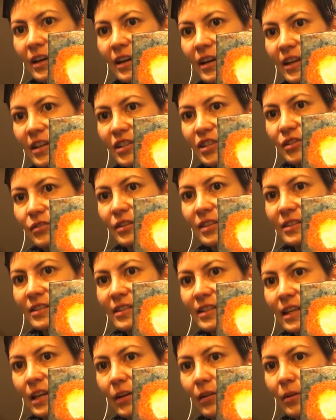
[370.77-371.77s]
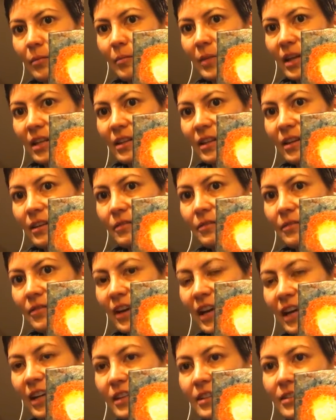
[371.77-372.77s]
As you can see how I made the effect.